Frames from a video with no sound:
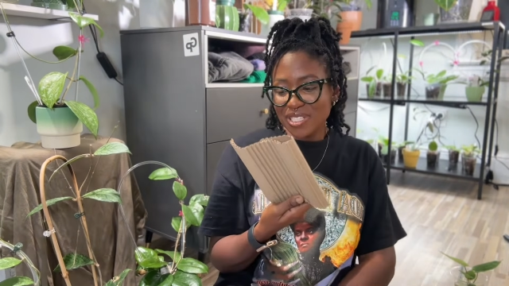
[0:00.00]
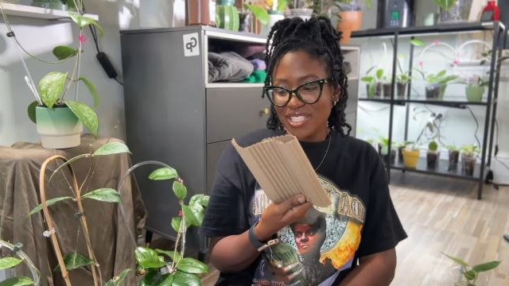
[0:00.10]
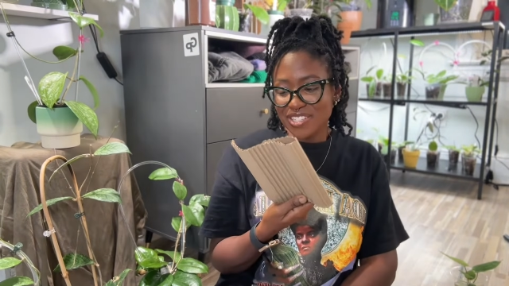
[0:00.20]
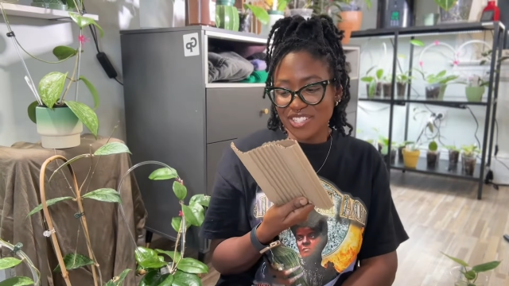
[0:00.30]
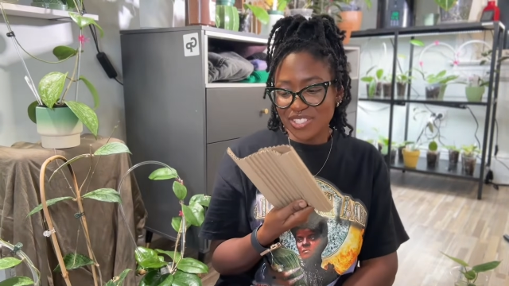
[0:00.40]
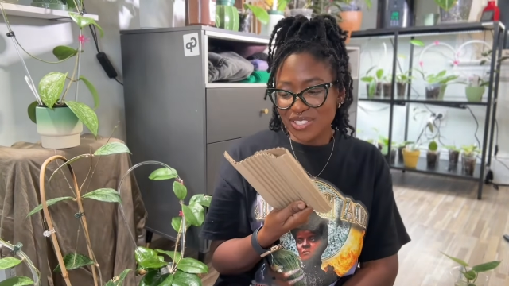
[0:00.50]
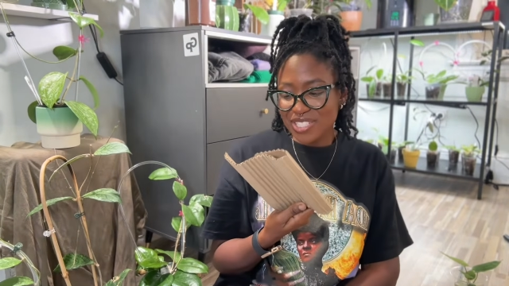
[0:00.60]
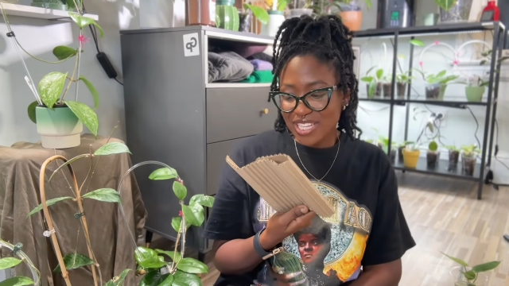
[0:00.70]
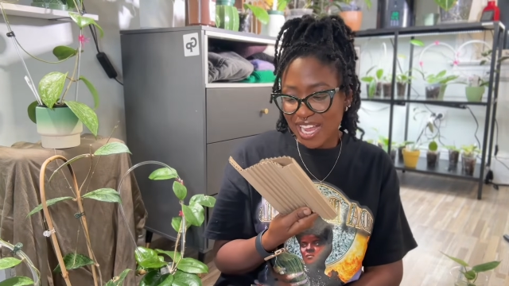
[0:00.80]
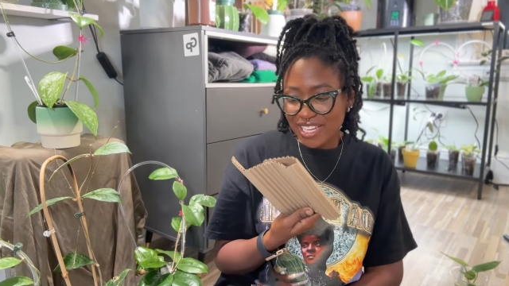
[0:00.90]
there's a little
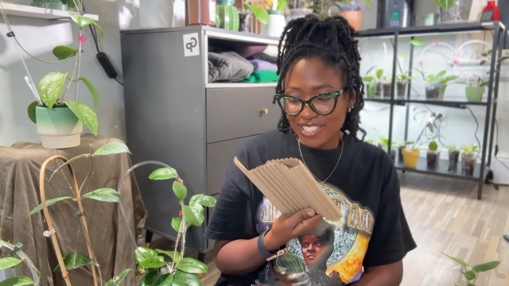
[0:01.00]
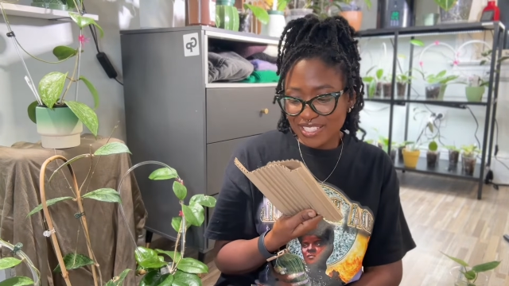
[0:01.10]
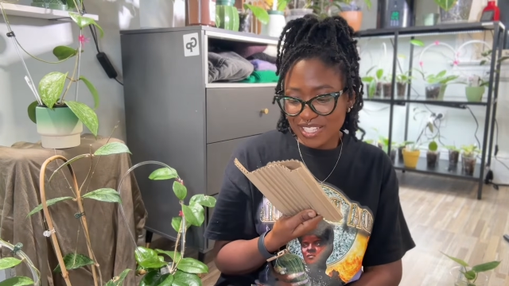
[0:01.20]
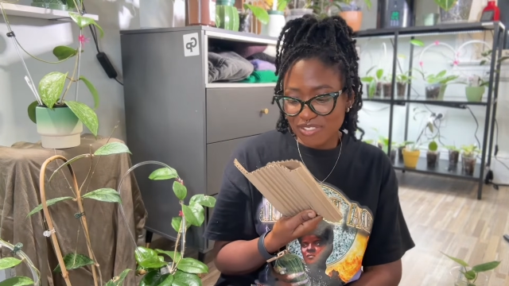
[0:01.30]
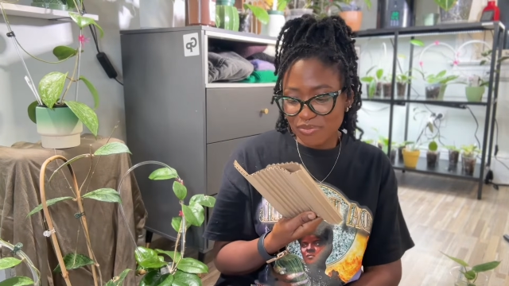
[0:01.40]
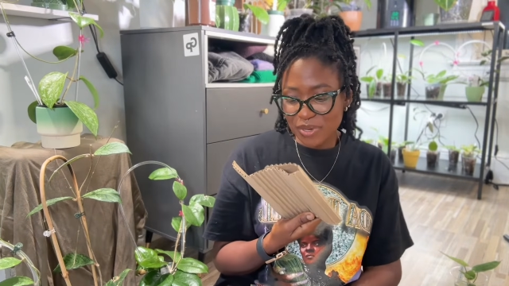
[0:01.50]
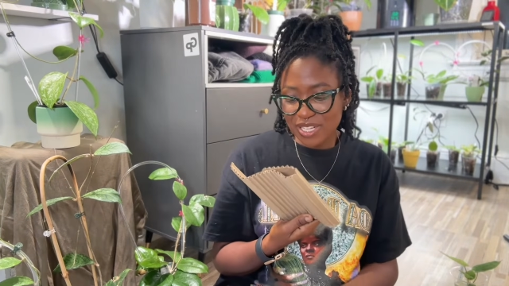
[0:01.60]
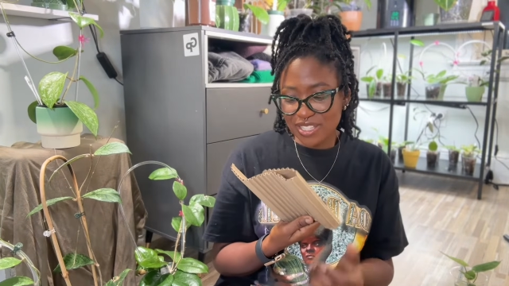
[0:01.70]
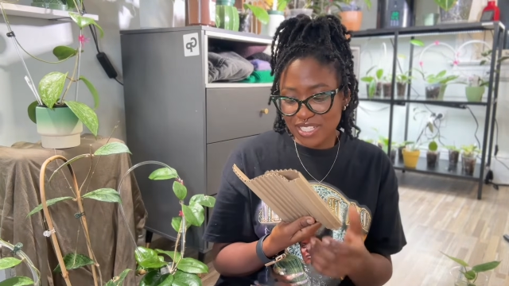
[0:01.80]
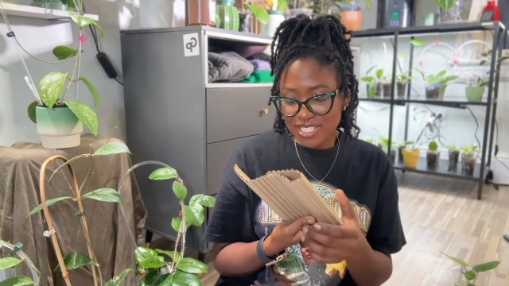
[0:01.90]
snag in the leaf, but
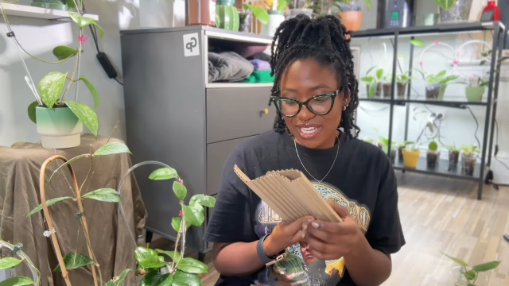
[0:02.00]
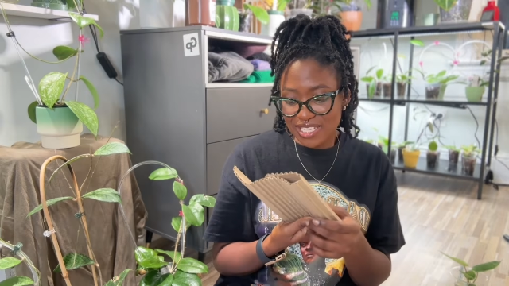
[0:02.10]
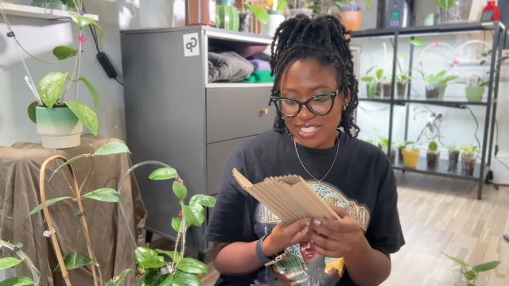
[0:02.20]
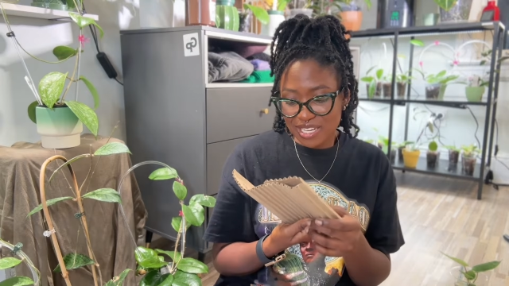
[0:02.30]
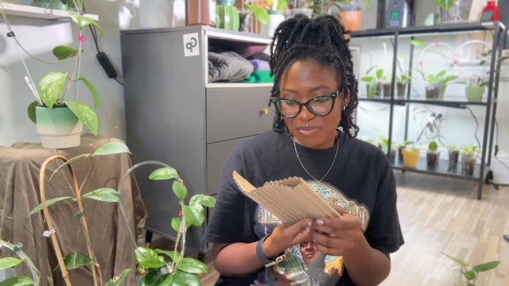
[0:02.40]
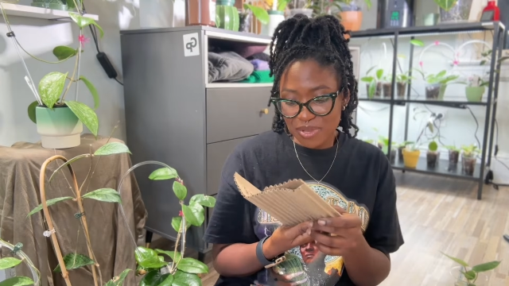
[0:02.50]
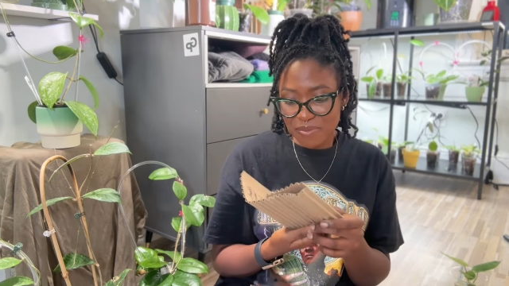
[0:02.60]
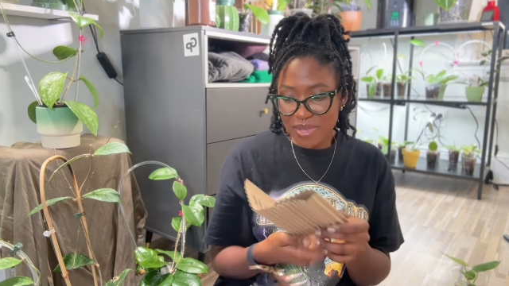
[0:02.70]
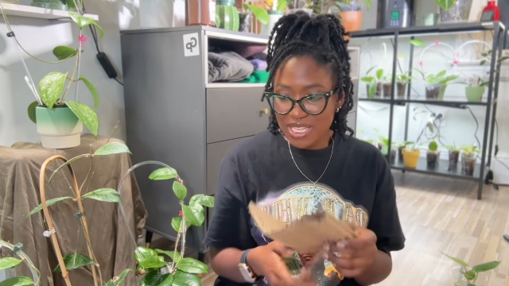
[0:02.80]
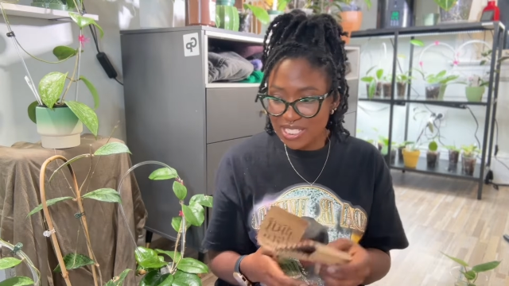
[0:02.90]
it looks like it's gonna be
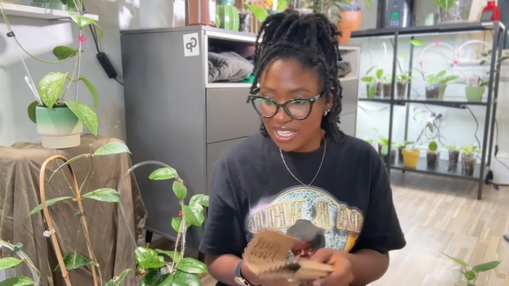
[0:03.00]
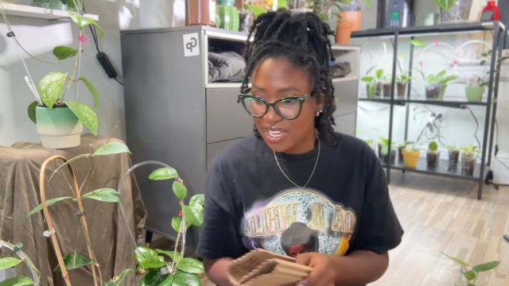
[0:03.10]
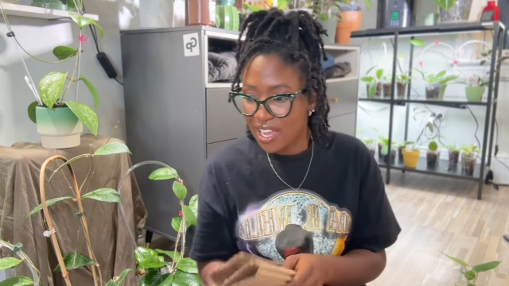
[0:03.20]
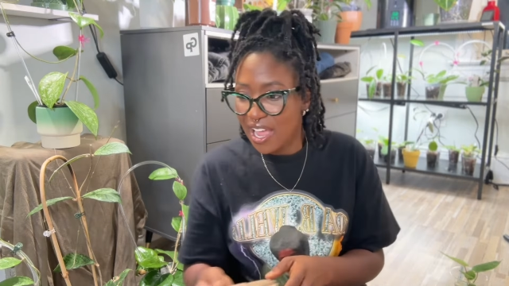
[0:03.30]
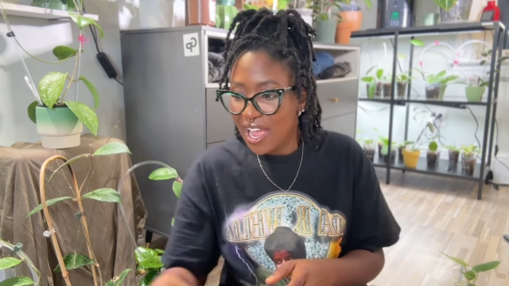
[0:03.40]
amazing.